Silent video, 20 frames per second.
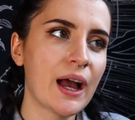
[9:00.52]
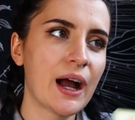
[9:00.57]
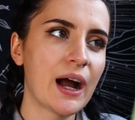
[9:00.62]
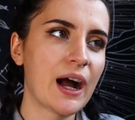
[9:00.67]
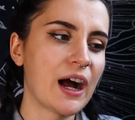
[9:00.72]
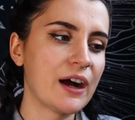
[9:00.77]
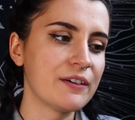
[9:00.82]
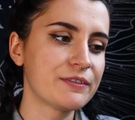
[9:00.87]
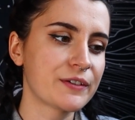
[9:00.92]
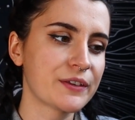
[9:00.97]

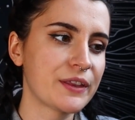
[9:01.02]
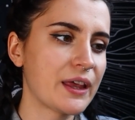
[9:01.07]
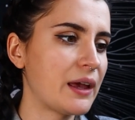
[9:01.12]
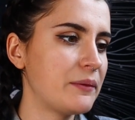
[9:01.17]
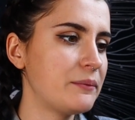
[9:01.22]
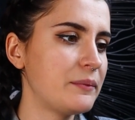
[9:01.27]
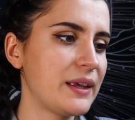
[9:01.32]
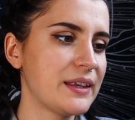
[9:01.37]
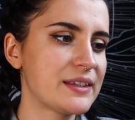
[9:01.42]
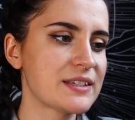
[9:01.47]
Uh, for
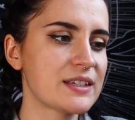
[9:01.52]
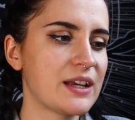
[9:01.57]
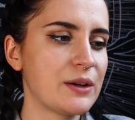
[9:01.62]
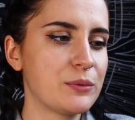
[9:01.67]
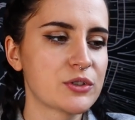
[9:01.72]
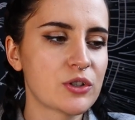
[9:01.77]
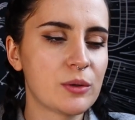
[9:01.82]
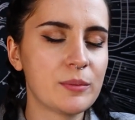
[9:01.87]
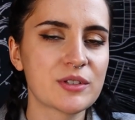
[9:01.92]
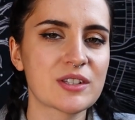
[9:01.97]
them, it's it
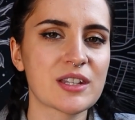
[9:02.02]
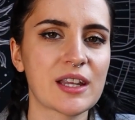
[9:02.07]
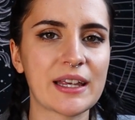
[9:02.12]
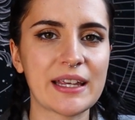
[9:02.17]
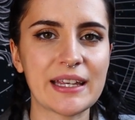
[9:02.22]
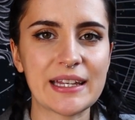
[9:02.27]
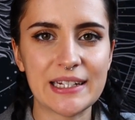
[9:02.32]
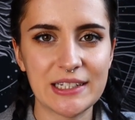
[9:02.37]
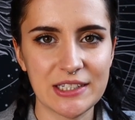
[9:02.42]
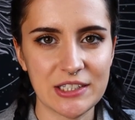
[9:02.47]
was almost
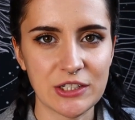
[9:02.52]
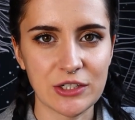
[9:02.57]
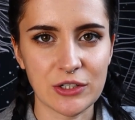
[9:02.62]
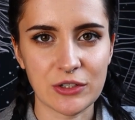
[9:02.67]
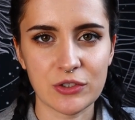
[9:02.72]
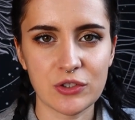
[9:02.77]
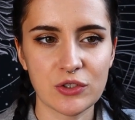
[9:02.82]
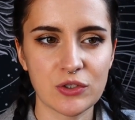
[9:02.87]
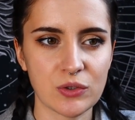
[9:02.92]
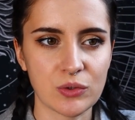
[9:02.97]
like
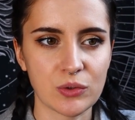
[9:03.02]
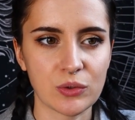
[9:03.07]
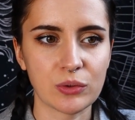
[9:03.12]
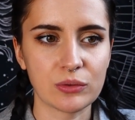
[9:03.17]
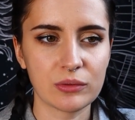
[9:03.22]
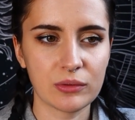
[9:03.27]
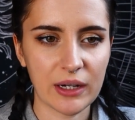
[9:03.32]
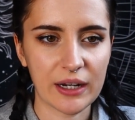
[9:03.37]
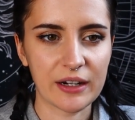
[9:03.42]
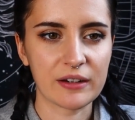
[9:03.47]
easier
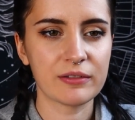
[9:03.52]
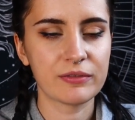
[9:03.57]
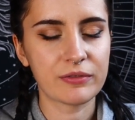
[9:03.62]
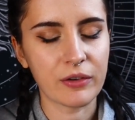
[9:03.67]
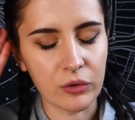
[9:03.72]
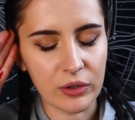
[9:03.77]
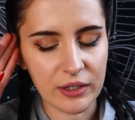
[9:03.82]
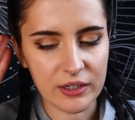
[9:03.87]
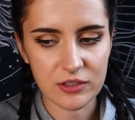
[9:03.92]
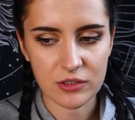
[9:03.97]
to kind of
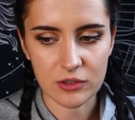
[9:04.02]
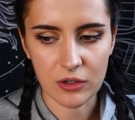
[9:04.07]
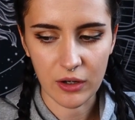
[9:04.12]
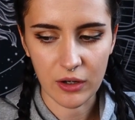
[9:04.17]
focus